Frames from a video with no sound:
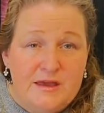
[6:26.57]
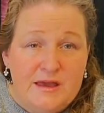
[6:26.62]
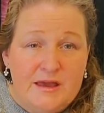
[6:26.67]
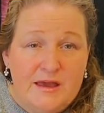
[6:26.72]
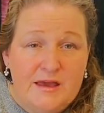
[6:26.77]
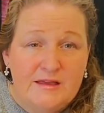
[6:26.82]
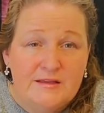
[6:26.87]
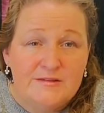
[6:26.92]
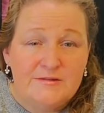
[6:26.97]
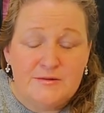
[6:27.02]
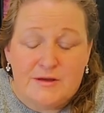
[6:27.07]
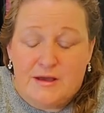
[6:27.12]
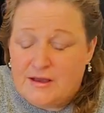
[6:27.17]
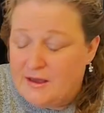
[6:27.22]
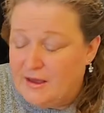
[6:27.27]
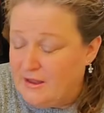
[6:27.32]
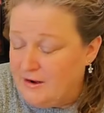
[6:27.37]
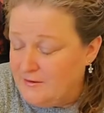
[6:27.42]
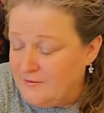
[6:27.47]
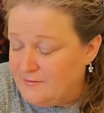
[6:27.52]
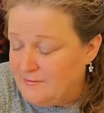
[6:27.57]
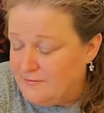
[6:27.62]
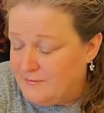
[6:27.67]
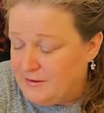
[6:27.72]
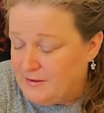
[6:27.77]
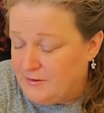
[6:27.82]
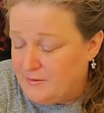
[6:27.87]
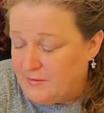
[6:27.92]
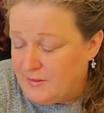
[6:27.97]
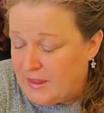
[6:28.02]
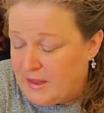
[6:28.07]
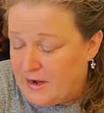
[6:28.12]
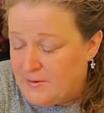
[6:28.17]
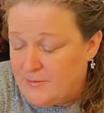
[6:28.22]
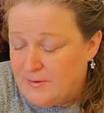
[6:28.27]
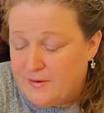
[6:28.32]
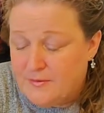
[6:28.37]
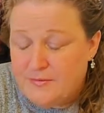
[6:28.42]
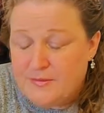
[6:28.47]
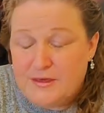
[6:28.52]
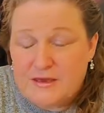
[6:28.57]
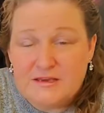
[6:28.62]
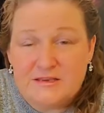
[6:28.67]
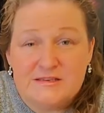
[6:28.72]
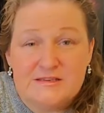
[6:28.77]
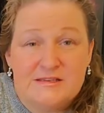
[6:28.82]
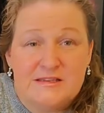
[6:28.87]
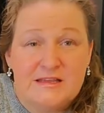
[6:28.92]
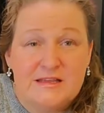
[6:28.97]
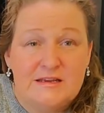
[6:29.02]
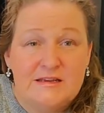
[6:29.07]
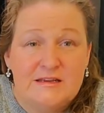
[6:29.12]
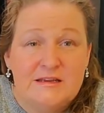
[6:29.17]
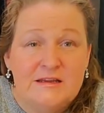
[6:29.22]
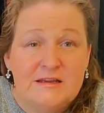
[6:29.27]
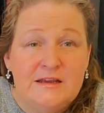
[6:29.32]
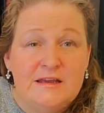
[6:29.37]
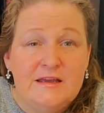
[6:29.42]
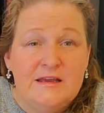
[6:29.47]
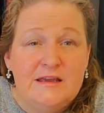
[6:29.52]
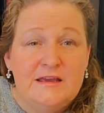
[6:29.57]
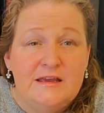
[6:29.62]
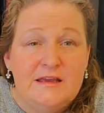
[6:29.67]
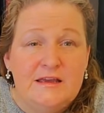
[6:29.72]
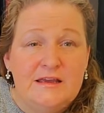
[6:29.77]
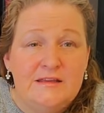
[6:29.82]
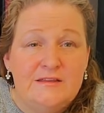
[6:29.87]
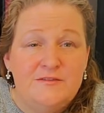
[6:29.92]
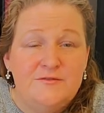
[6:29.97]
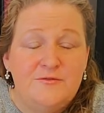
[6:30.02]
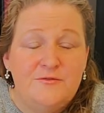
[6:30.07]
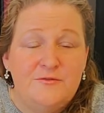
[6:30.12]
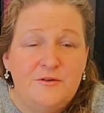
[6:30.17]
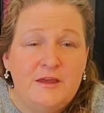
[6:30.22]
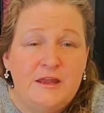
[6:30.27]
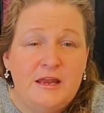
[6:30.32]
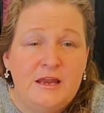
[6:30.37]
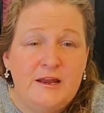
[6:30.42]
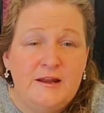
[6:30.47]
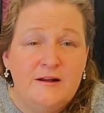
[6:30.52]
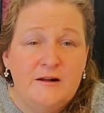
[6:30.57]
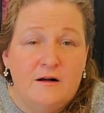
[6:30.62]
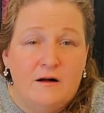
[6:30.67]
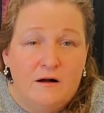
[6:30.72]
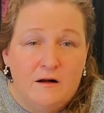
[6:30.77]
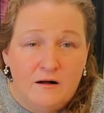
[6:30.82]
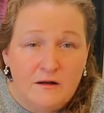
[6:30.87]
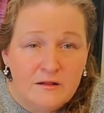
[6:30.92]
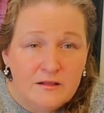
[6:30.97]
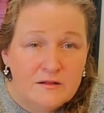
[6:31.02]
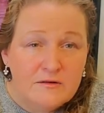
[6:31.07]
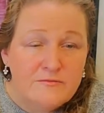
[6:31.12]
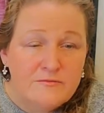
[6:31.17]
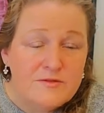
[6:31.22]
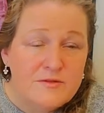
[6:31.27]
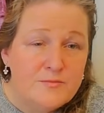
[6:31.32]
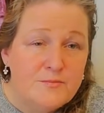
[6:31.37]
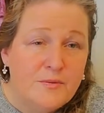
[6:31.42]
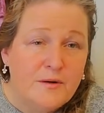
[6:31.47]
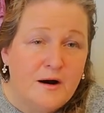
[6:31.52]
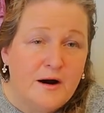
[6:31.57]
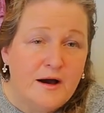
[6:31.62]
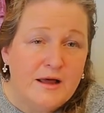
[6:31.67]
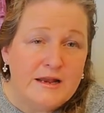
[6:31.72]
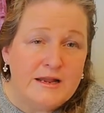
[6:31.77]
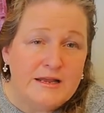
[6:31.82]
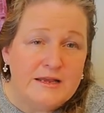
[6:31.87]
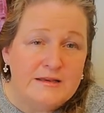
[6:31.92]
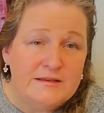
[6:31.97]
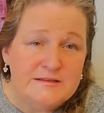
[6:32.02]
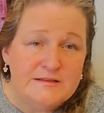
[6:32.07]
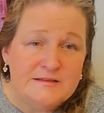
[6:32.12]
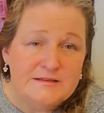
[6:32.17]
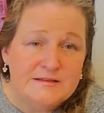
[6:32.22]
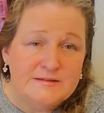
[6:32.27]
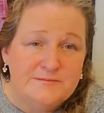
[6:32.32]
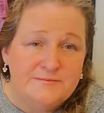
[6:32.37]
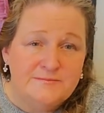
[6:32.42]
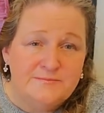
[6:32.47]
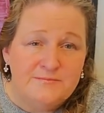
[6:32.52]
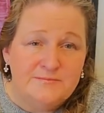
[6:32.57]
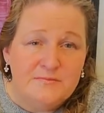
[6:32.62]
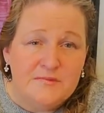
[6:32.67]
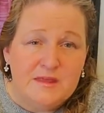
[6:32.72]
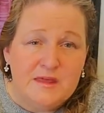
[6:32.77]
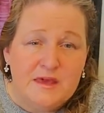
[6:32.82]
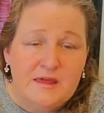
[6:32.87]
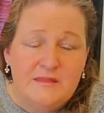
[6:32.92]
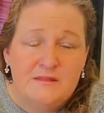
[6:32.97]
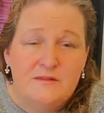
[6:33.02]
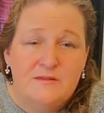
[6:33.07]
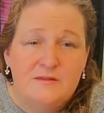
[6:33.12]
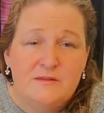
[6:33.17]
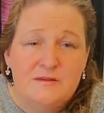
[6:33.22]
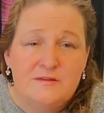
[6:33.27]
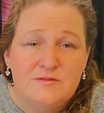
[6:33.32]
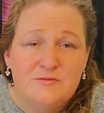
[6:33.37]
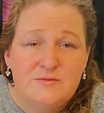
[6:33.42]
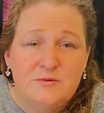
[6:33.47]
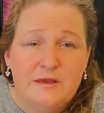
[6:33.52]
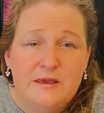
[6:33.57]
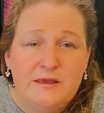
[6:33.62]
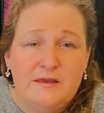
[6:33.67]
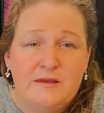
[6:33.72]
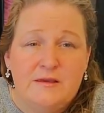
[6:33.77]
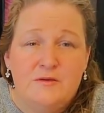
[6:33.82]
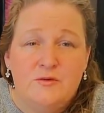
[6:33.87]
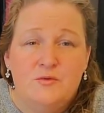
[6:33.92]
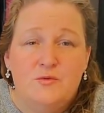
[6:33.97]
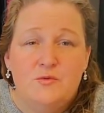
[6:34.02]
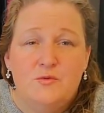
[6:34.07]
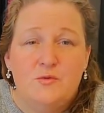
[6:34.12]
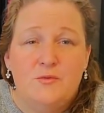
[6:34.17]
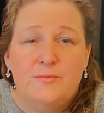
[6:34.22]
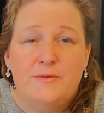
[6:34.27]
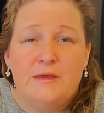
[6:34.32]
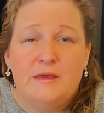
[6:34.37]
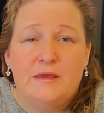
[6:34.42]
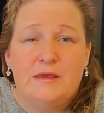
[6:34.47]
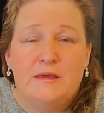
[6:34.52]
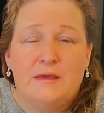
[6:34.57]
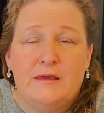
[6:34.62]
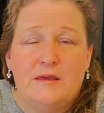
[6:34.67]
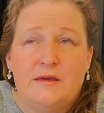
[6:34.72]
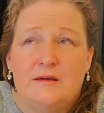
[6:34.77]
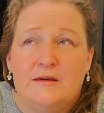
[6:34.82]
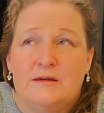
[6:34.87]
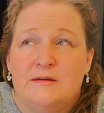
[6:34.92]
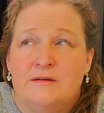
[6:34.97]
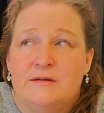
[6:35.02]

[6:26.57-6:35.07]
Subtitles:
And so I kind of feel that about this, that it's feeding all of the bodies, and that this week you will be